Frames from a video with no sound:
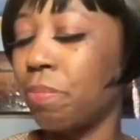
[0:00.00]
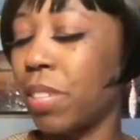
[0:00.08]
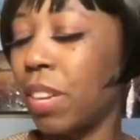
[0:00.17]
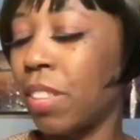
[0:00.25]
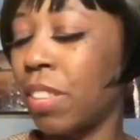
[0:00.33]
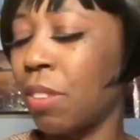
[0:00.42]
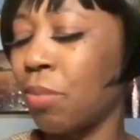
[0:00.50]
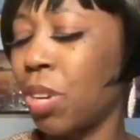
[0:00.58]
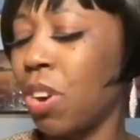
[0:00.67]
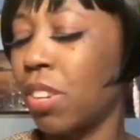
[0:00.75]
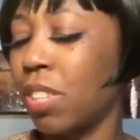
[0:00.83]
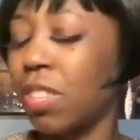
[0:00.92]
I think we
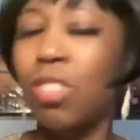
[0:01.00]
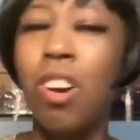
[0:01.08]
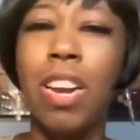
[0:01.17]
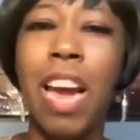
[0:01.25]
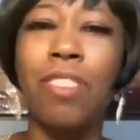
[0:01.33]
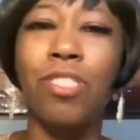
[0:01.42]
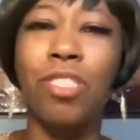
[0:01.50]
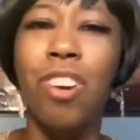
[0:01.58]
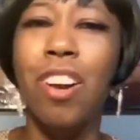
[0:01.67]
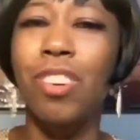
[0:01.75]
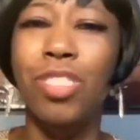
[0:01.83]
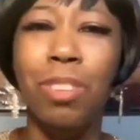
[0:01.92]
called it the talk after
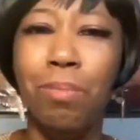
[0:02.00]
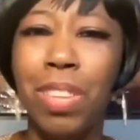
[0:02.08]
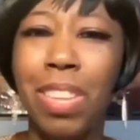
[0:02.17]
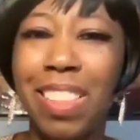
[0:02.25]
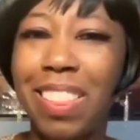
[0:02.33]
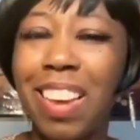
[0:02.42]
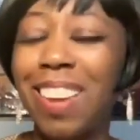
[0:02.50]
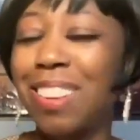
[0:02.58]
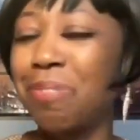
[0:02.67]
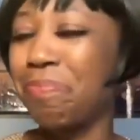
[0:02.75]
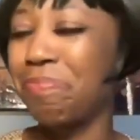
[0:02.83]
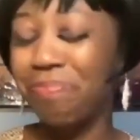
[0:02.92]
dark or something like that.
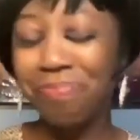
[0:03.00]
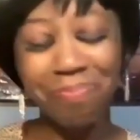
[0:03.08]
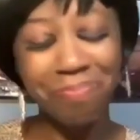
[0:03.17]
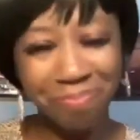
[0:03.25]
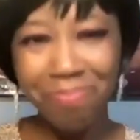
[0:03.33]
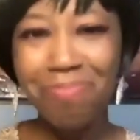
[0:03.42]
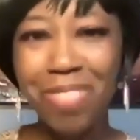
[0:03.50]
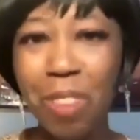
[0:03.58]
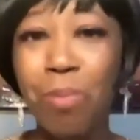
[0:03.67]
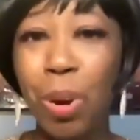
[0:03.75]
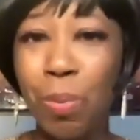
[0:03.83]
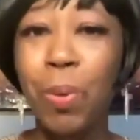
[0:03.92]

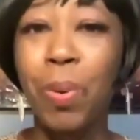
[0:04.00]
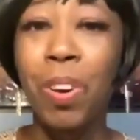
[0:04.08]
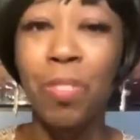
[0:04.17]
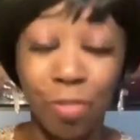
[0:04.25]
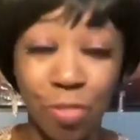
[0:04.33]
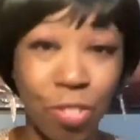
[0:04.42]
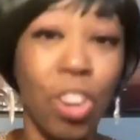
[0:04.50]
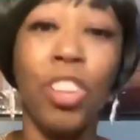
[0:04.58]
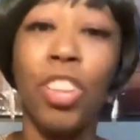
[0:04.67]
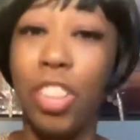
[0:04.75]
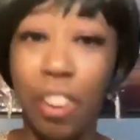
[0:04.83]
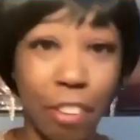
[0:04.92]
Well, we would
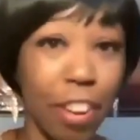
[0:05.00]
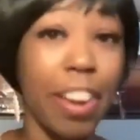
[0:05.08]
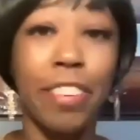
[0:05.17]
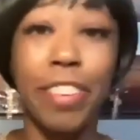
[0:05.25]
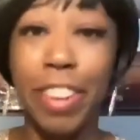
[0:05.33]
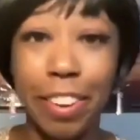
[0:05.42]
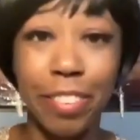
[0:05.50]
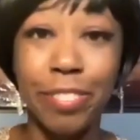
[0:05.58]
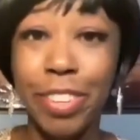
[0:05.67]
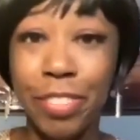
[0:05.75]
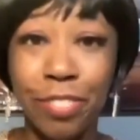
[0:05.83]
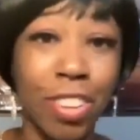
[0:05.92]
really let our hair
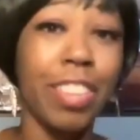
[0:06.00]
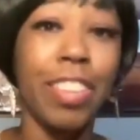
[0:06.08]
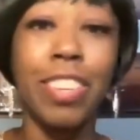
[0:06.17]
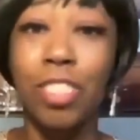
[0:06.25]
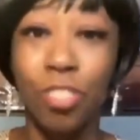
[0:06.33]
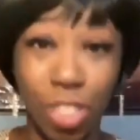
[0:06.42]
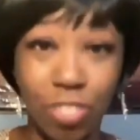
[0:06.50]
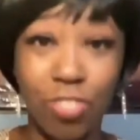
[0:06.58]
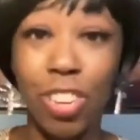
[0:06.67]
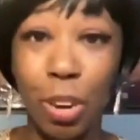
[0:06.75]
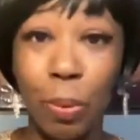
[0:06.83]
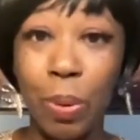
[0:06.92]
down and really let the drinks
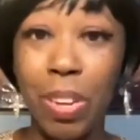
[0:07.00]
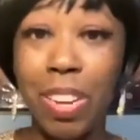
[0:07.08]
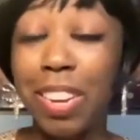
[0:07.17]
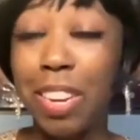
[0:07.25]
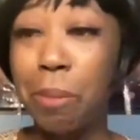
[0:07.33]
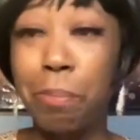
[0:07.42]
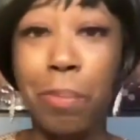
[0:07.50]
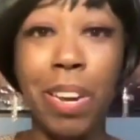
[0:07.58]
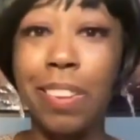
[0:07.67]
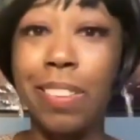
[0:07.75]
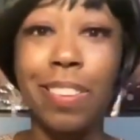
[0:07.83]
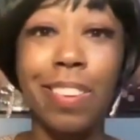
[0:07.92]
flow.
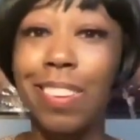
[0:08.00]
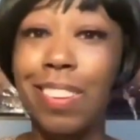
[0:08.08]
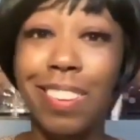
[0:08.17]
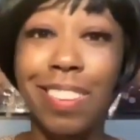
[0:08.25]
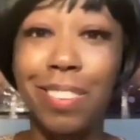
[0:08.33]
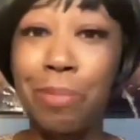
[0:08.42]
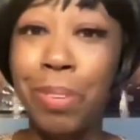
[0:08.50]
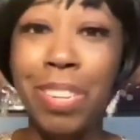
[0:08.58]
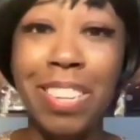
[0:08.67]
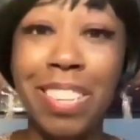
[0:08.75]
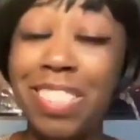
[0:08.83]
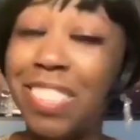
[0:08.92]
But
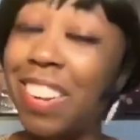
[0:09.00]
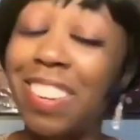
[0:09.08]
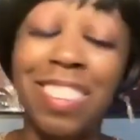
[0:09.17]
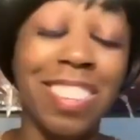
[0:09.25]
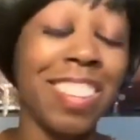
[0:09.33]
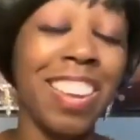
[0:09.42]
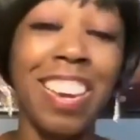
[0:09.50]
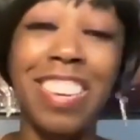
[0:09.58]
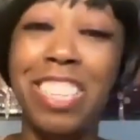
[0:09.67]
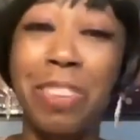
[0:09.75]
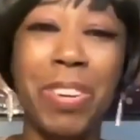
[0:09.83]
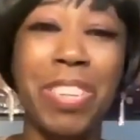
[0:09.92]
please check,
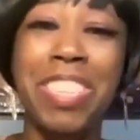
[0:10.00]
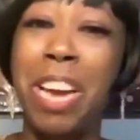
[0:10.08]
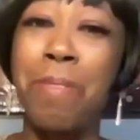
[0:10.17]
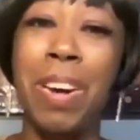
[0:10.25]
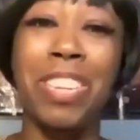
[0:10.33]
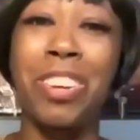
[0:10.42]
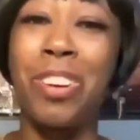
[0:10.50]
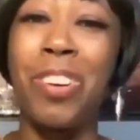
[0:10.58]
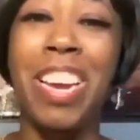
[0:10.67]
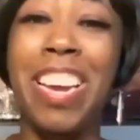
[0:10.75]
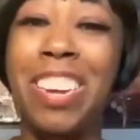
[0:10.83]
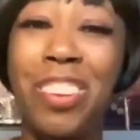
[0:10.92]
ladies, I'm about to go
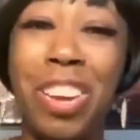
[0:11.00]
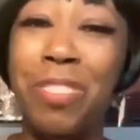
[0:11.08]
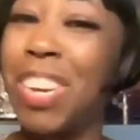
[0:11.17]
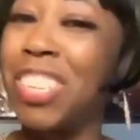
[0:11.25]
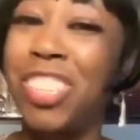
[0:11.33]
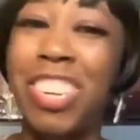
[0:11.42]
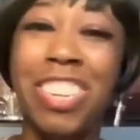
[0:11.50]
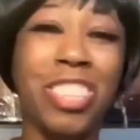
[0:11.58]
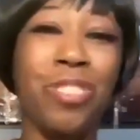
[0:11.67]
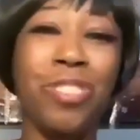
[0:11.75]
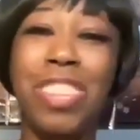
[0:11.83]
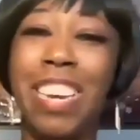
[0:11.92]
ahead, go there. I was like, chicks,
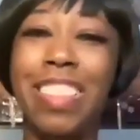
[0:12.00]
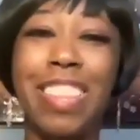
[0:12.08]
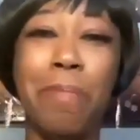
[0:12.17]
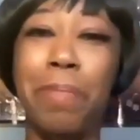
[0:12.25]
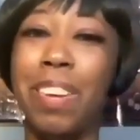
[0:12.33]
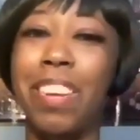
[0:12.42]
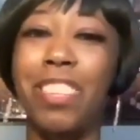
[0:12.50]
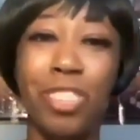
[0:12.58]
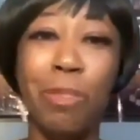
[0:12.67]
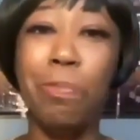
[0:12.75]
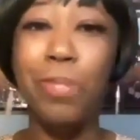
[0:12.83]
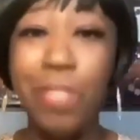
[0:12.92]
don't think that because of
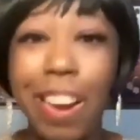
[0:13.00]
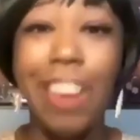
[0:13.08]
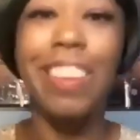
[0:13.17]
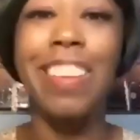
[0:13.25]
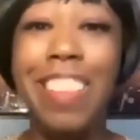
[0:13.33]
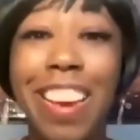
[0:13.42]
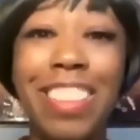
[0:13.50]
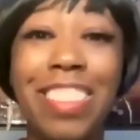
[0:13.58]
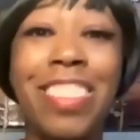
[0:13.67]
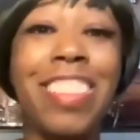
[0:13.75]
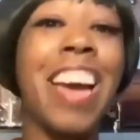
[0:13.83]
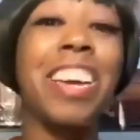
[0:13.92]
your punani
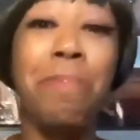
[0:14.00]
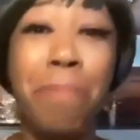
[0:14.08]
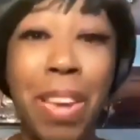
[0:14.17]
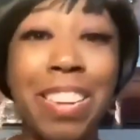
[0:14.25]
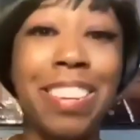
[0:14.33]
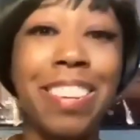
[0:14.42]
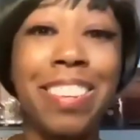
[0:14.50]
that can make